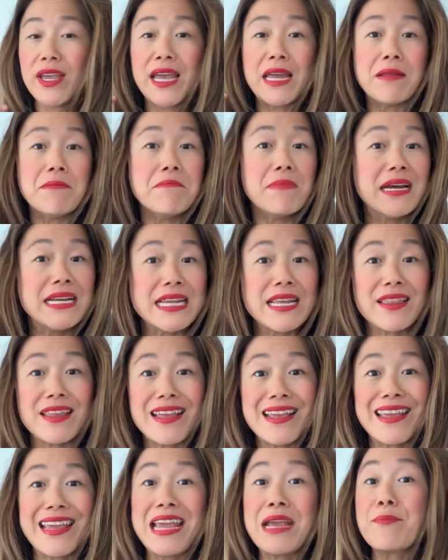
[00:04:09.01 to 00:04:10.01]
and muddy
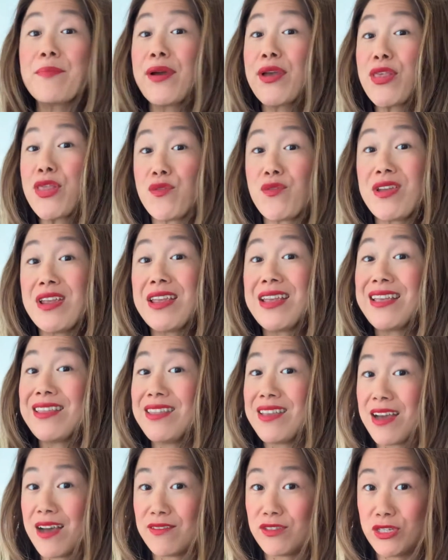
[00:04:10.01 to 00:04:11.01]
thinking by 3 in
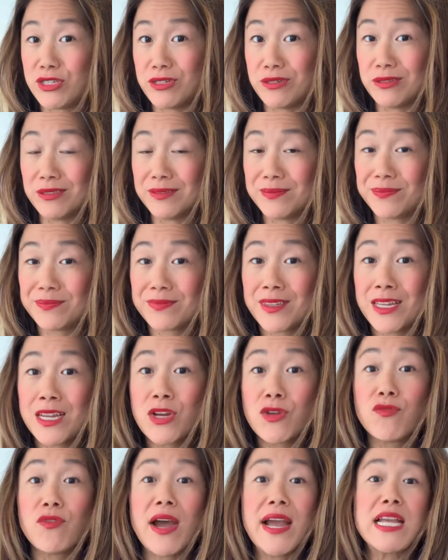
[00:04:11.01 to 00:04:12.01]
the afternoon,
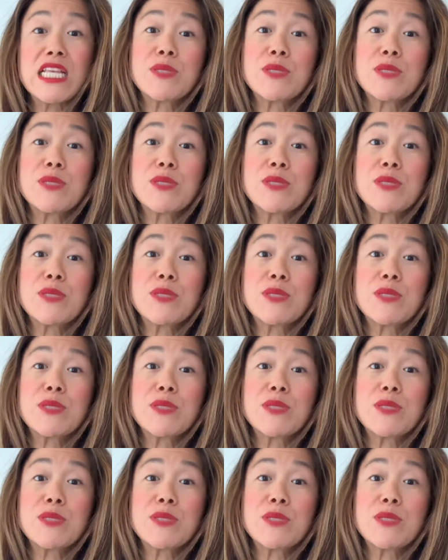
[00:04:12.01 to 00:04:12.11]
right?